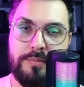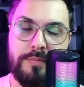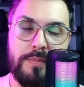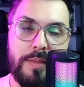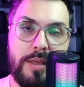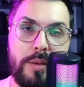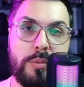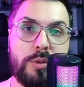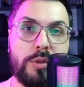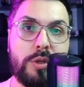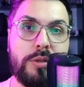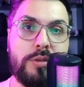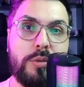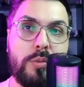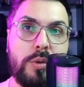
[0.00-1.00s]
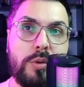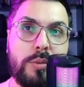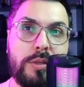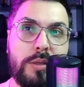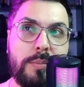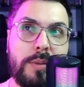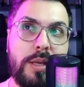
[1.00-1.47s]
Then we'll learn to work with
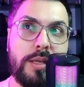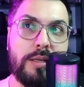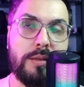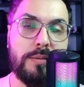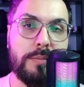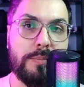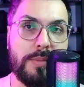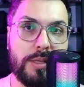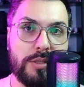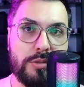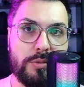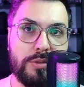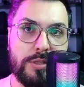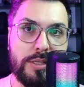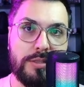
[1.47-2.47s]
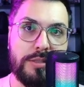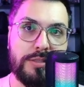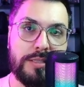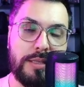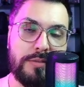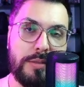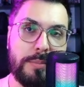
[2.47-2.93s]
the bucket because we'll need to
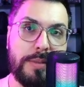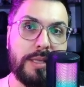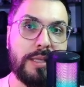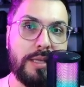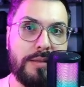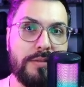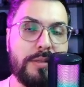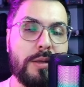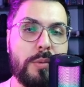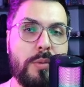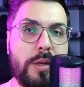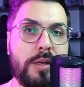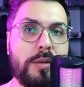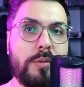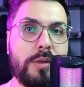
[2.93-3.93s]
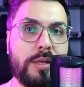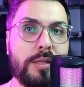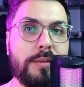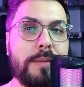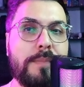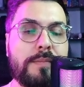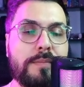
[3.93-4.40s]
save the PDF somewhere, right?
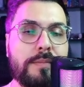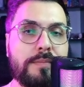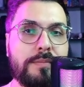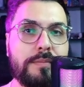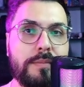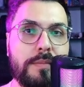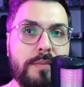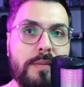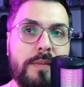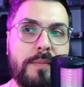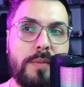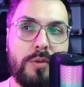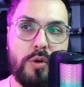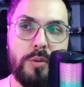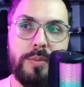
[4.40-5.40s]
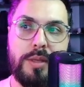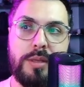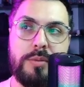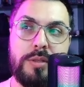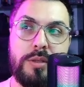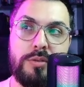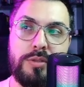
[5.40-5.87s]
Normally
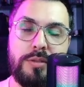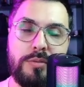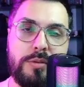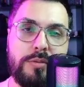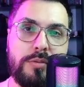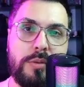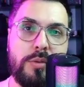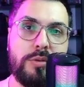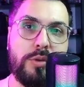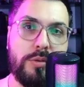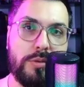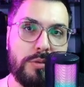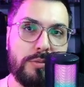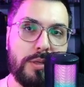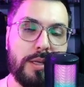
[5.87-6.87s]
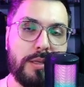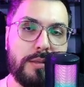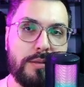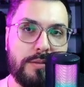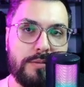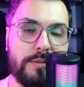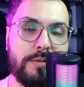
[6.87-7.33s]
we use it for photos, right?
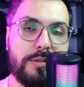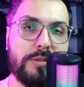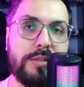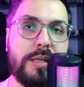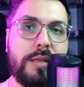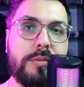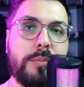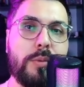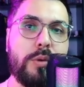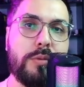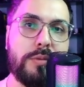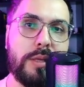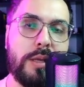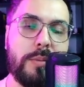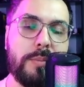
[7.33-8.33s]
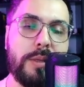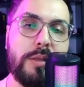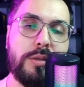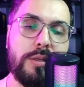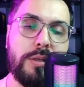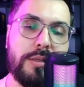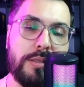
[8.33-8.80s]
To save profile
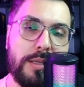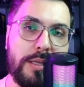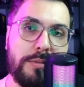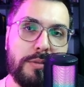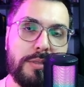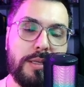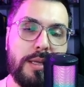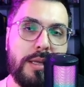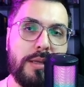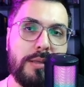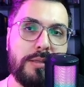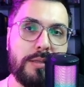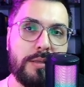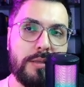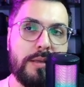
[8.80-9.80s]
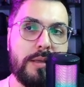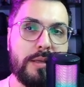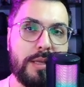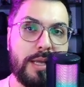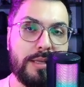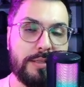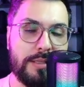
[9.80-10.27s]
pictures and everything else,
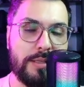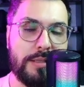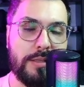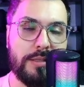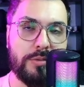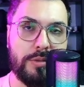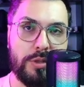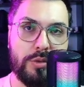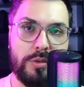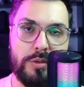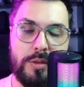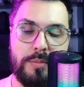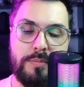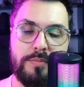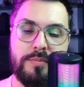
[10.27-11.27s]
assets as we call them.